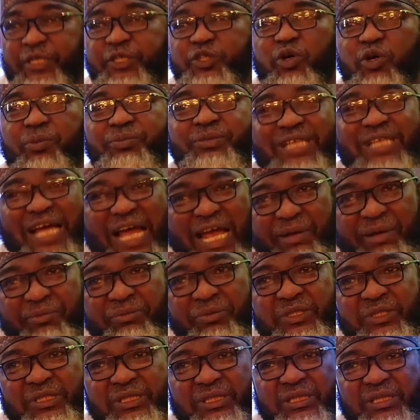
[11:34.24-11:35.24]

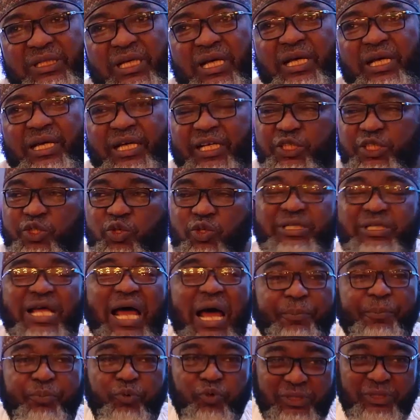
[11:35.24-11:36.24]
Sometimes it just
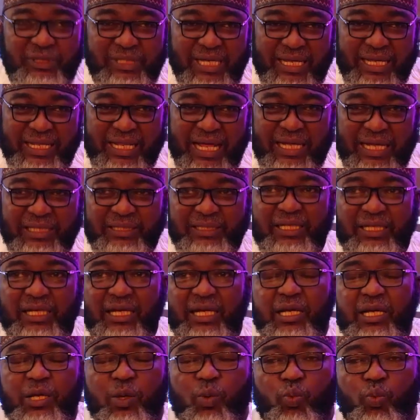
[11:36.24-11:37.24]
happens like that.
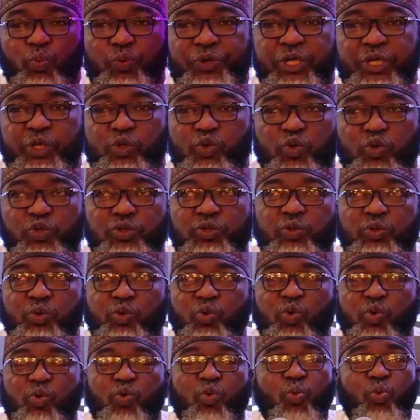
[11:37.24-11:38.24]
We don't
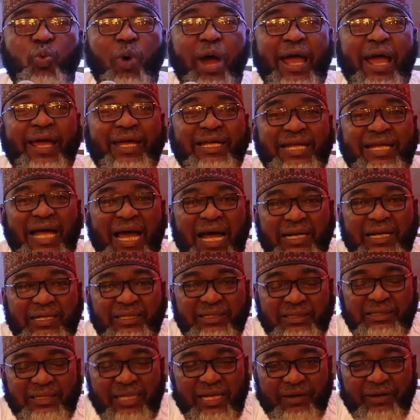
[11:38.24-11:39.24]
look wide
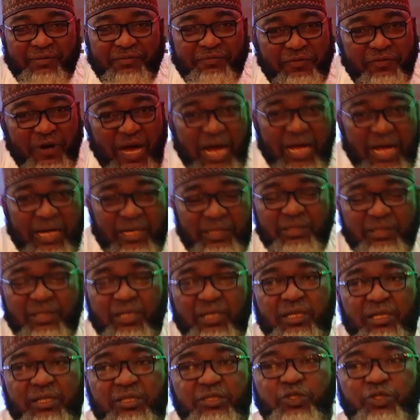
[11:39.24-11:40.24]
and far.
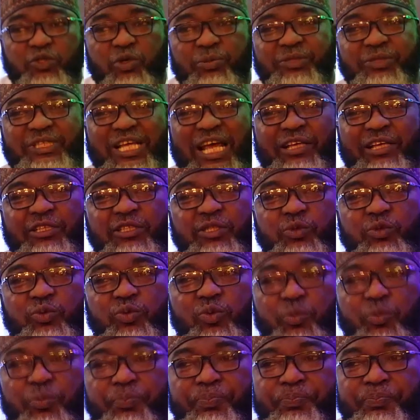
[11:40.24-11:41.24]
Sometimes
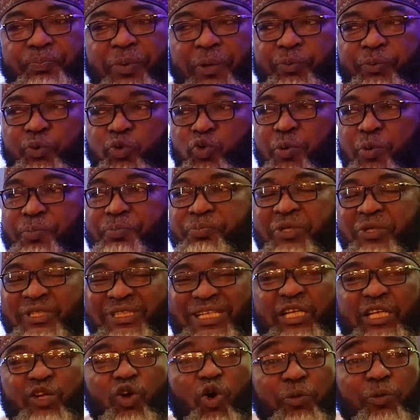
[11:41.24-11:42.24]
people don't
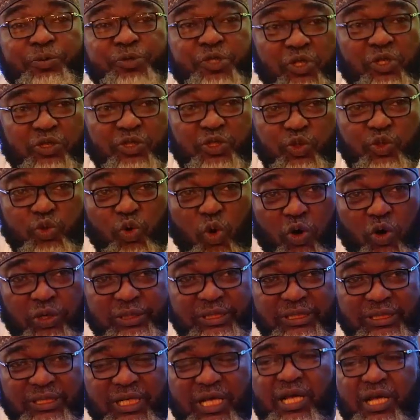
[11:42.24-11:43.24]
present options to
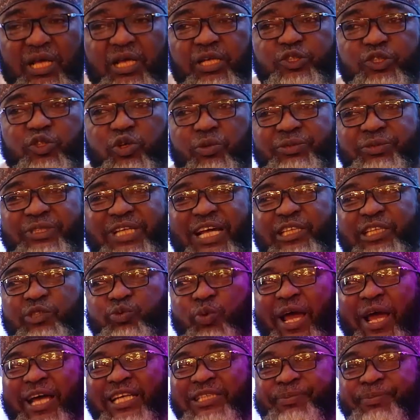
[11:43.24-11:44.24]
us. Sometimes
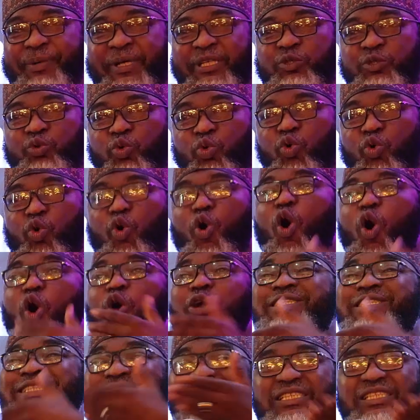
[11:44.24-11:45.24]
we expect to go
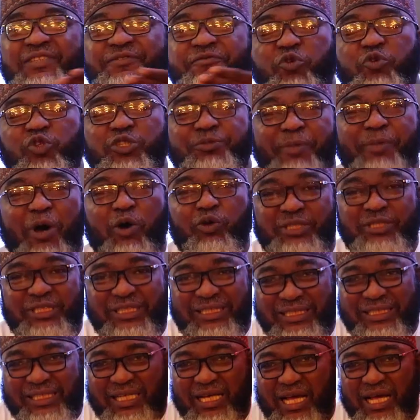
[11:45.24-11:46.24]
hunting for
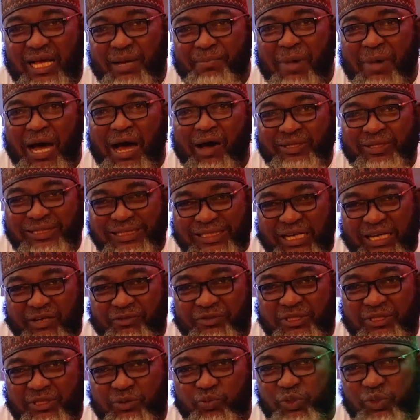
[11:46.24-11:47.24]
spouses by
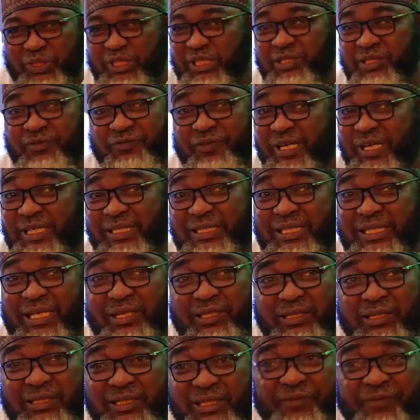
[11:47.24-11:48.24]
ourselves, which is
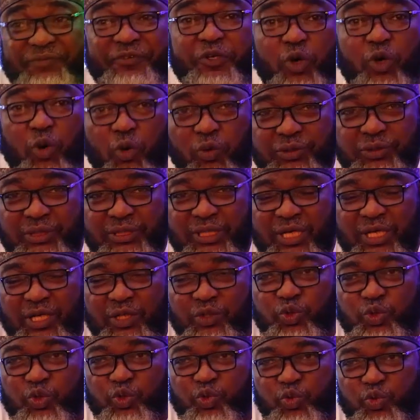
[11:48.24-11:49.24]
very difficult
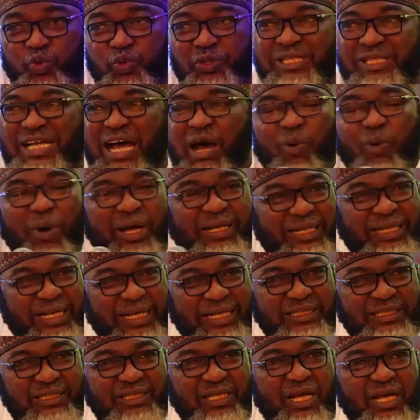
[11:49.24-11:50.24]
to do
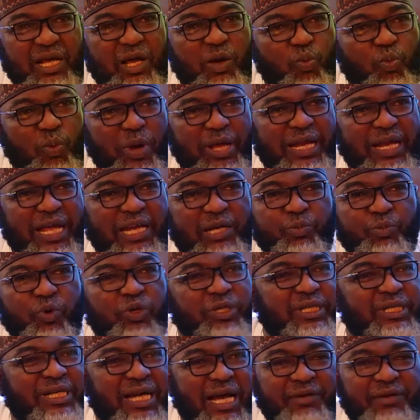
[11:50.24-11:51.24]
nowadays when
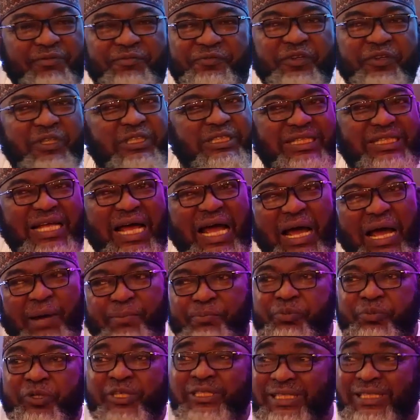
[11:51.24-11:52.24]
anybody can filter and
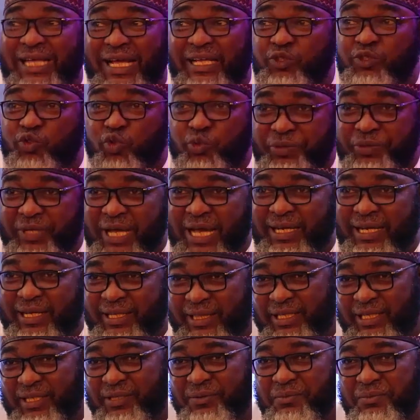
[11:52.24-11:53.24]
pretend to be
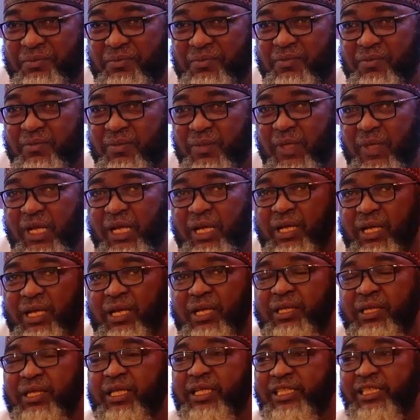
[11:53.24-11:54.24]
anything.
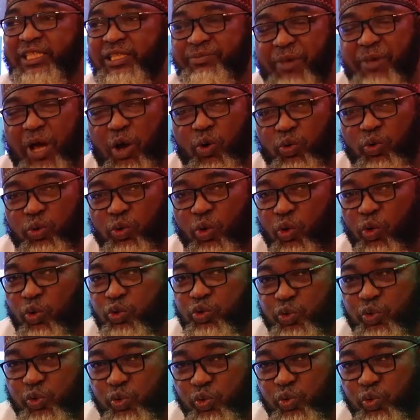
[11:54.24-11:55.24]
This is my own
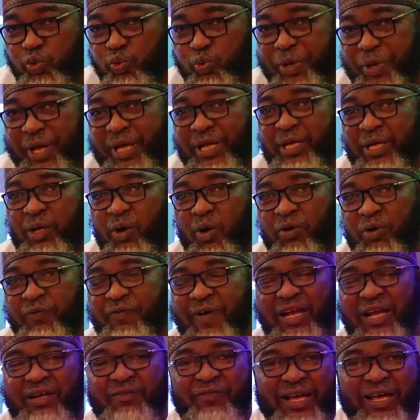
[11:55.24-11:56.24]
old school way of
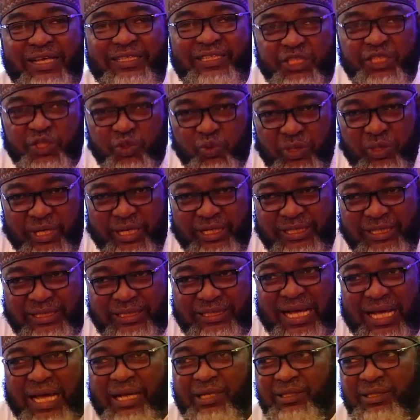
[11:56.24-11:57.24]
advising you
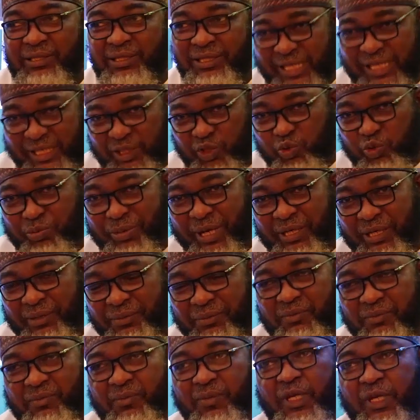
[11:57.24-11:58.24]
ladies and gentlemen.
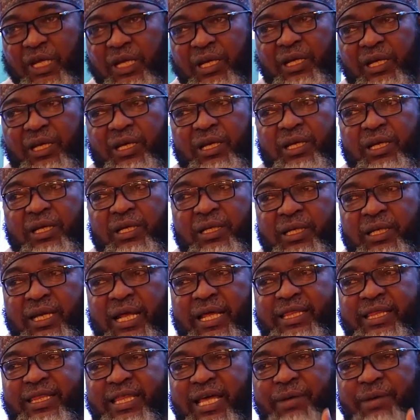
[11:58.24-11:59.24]

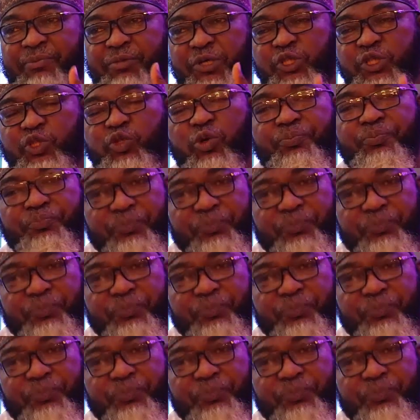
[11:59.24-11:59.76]
Let there be some